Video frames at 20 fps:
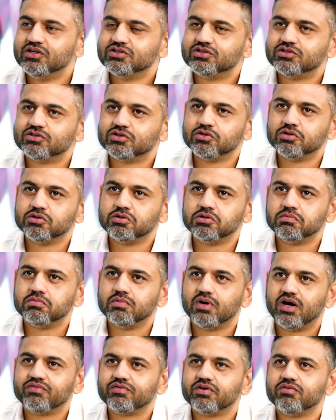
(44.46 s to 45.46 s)
So
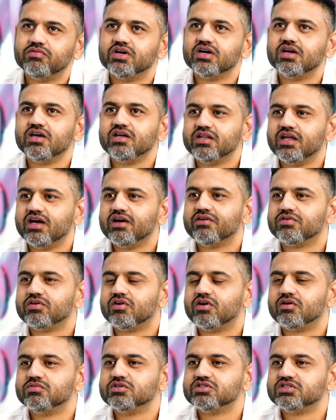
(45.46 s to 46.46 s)
after working there
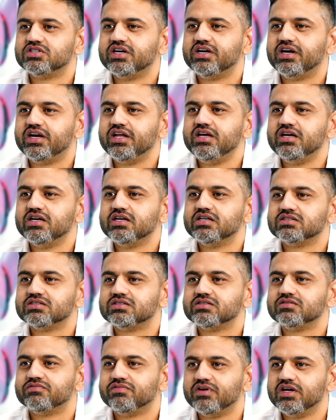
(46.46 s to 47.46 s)
for almost 30
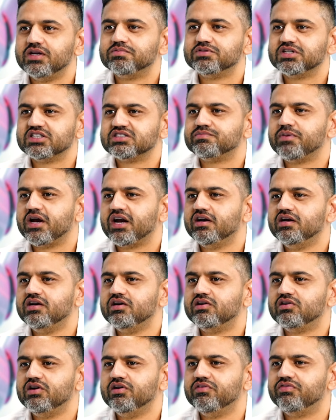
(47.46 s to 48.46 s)
years, Phillips expanded
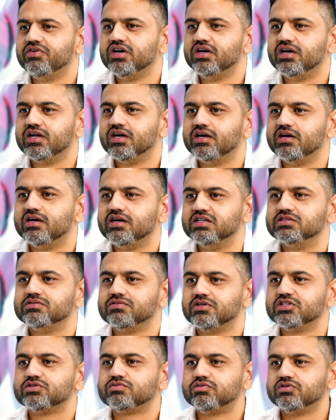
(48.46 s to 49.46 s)
it to different territories.
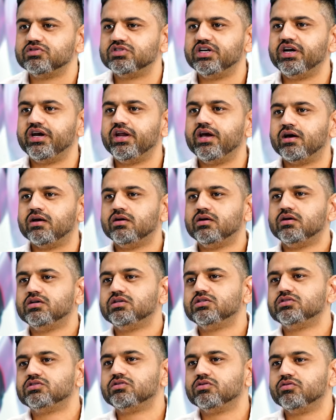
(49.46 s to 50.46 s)
First was India.
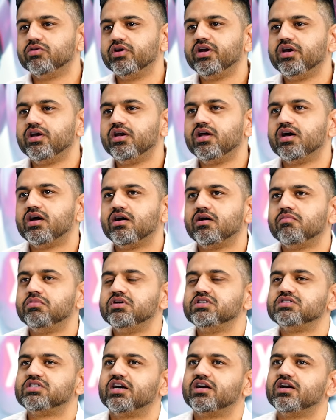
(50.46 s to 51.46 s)
So India,
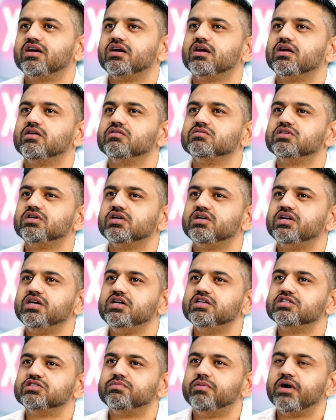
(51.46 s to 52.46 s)
we started around
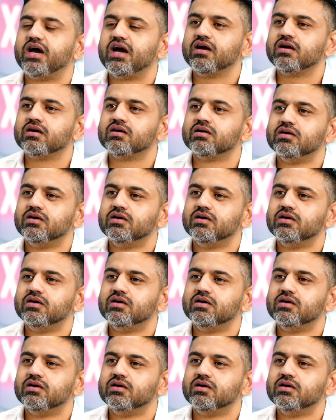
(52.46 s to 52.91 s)
30 years back.